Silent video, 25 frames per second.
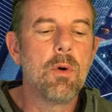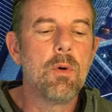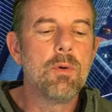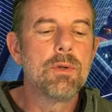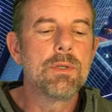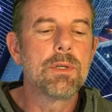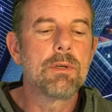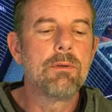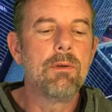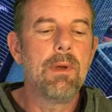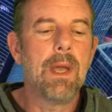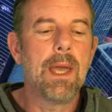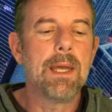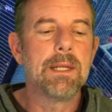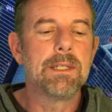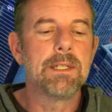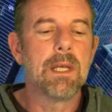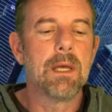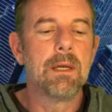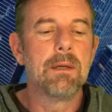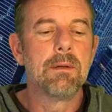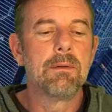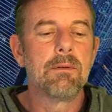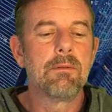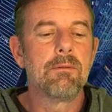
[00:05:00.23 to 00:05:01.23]

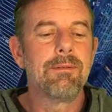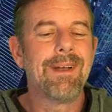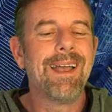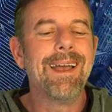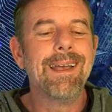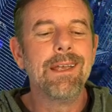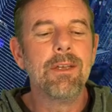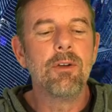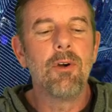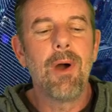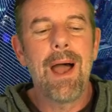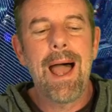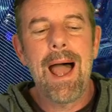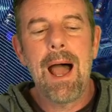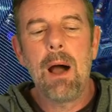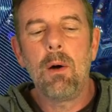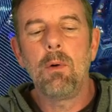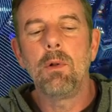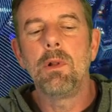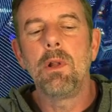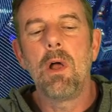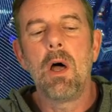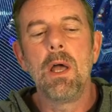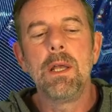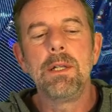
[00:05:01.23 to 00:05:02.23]
creator create your
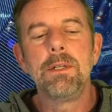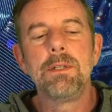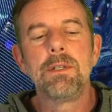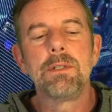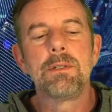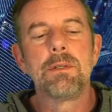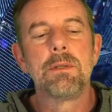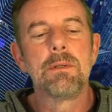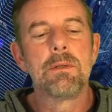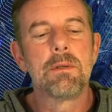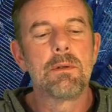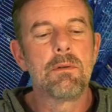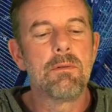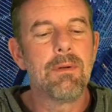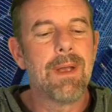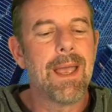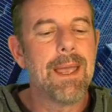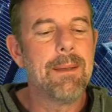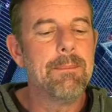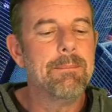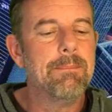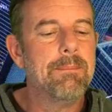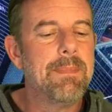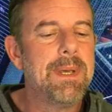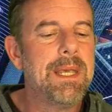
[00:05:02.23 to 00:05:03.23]
outlines, create
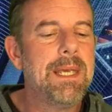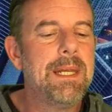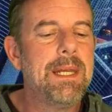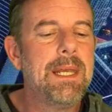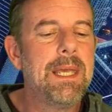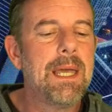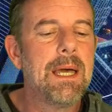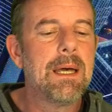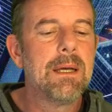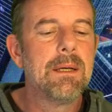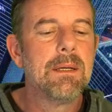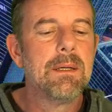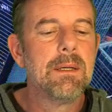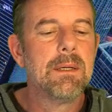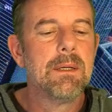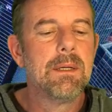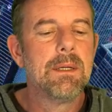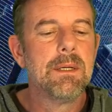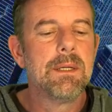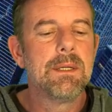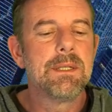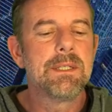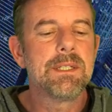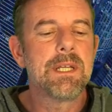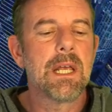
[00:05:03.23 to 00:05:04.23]
media,
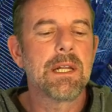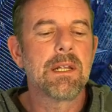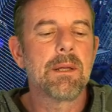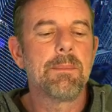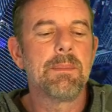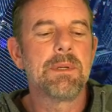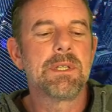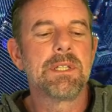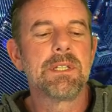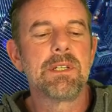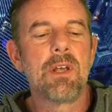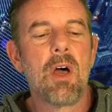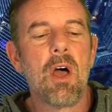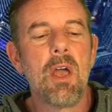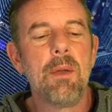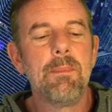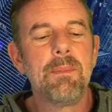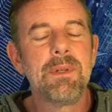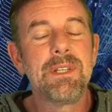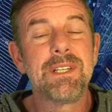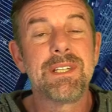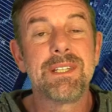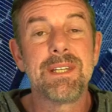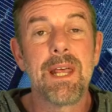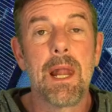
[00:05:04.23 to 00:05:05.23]
set up
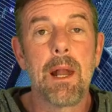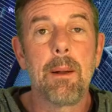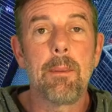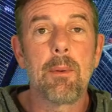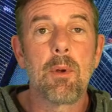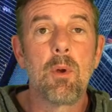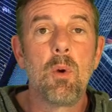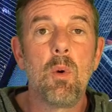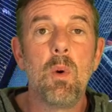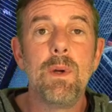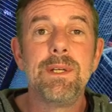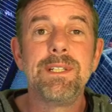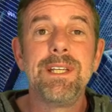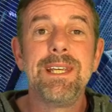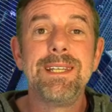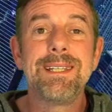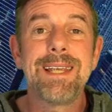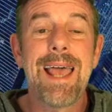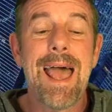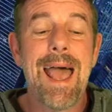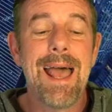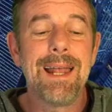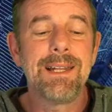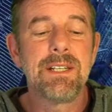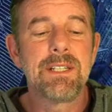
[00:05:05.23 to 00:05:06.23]
assignments, set up quizzes
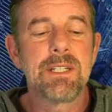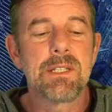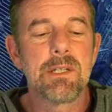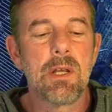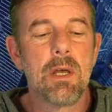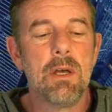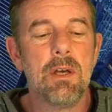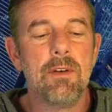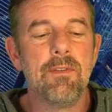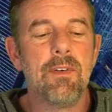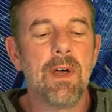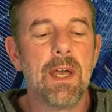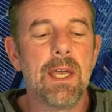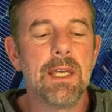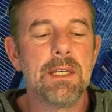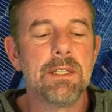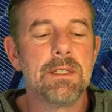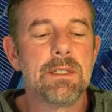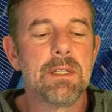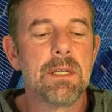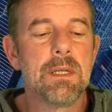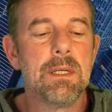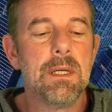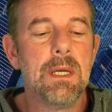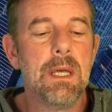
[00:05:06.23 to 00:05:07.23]
and surveys.
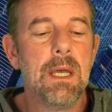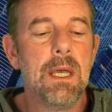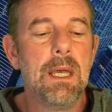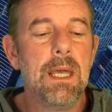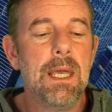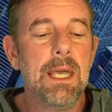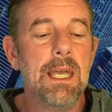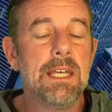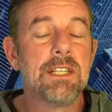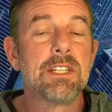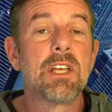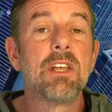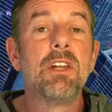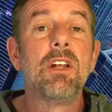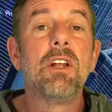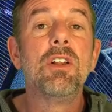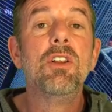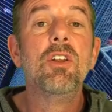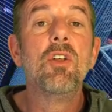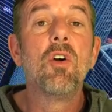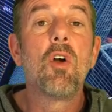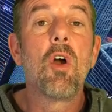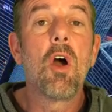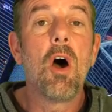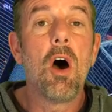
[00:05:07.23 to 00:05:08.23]
It's going to
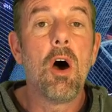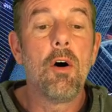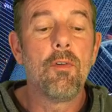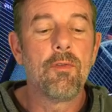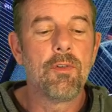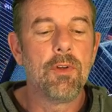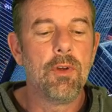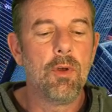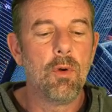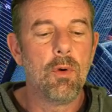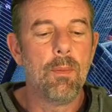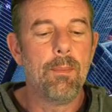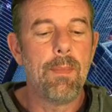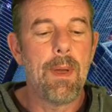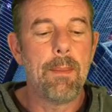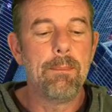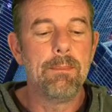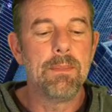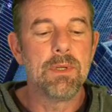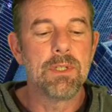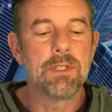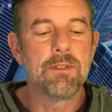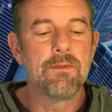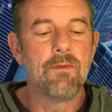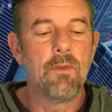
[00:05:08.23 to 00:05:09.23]
look after your
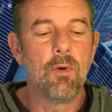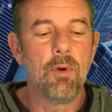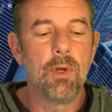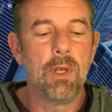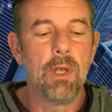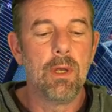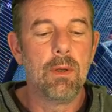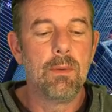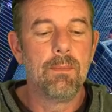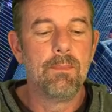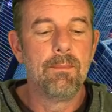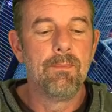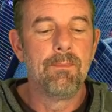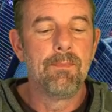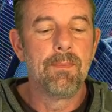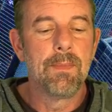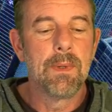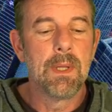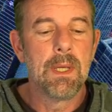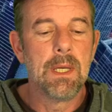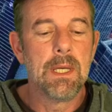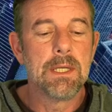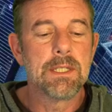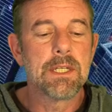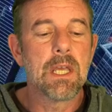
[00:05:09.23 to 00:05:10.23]
members for you.
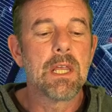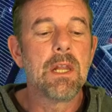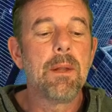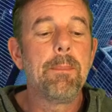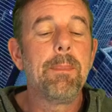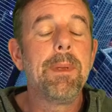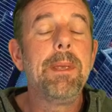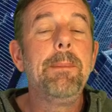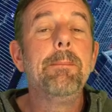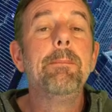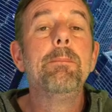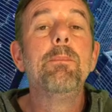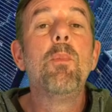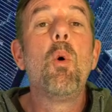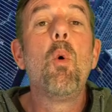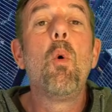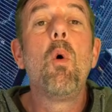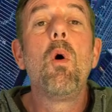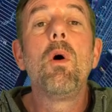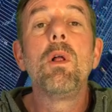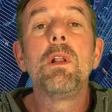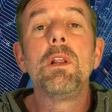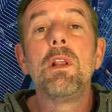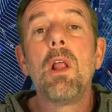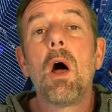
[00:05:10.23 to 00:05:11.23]
It's going to be more
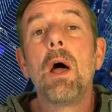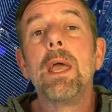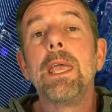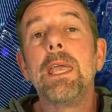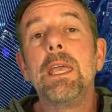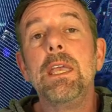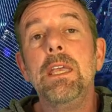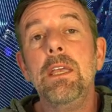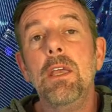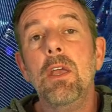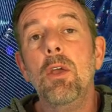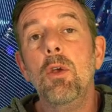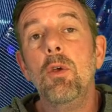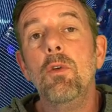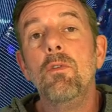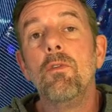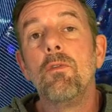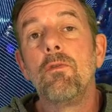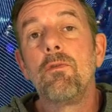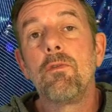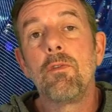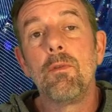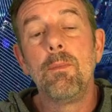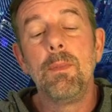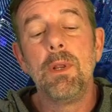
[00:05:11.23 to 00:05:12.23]
like you
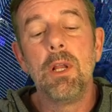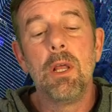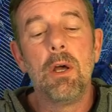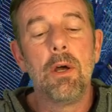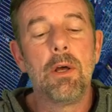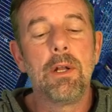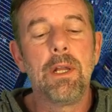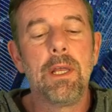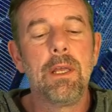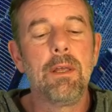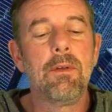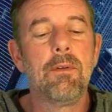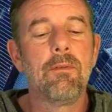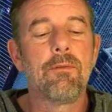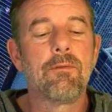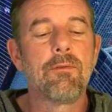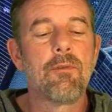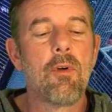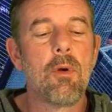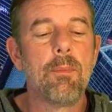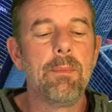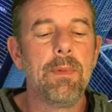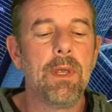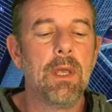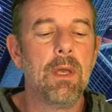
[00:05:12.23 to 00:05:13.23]
from learning
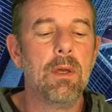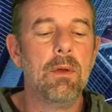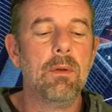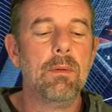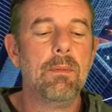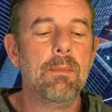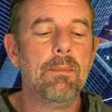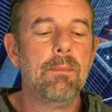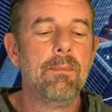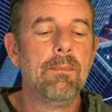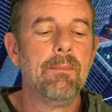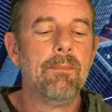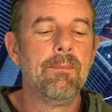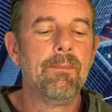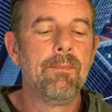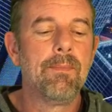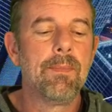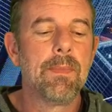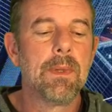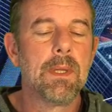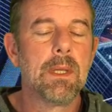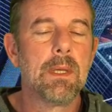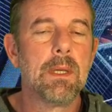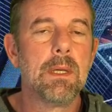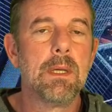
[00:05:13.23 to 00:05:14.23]
from you.
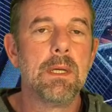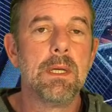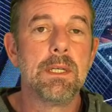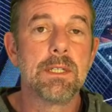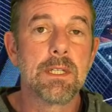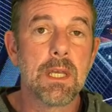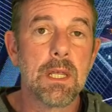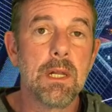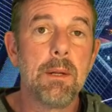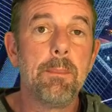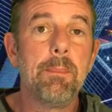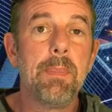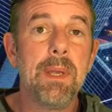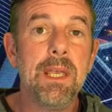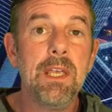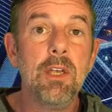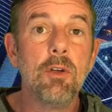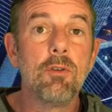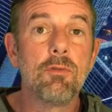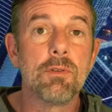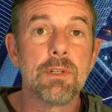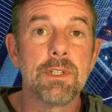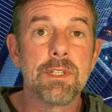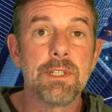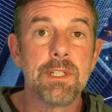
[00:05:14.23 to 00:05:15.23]
It's going to be your
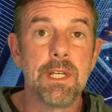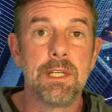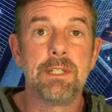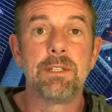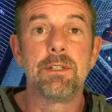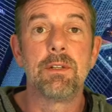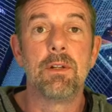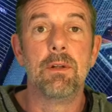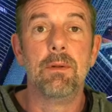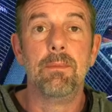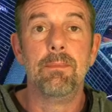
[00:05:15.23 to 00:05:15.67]
assistant.